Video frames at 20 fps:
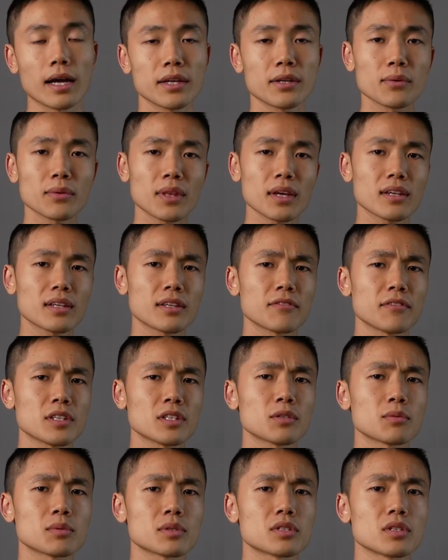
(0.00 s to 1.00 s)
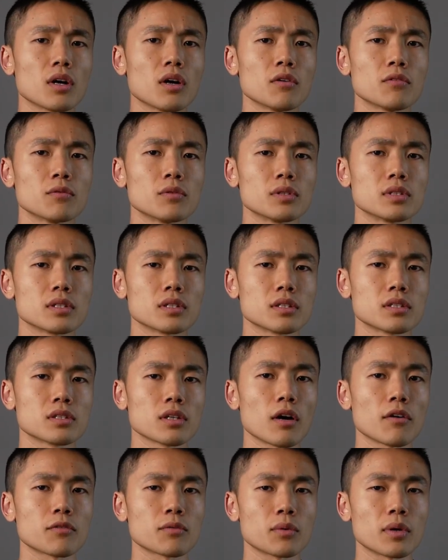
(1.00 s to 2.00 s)
knew that DaVinci Resolve was a
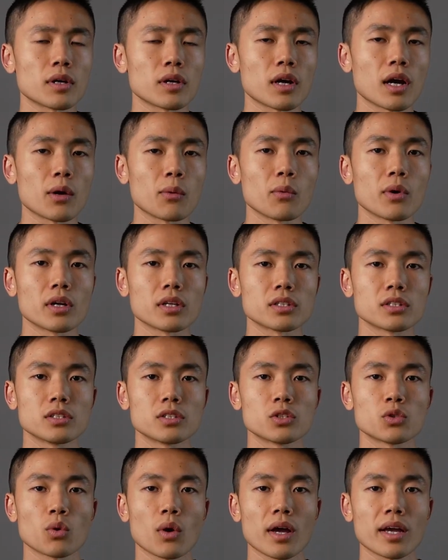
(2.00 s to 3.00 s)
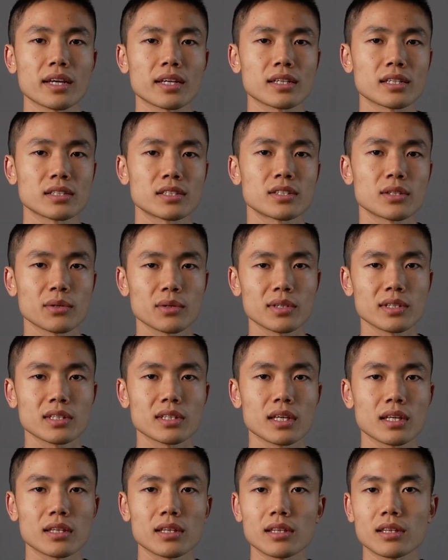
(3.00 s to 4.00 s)
software I wanted to try,
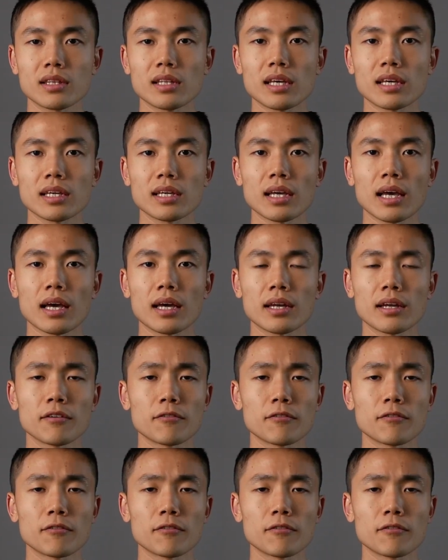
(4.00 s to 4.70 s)
considering that they had a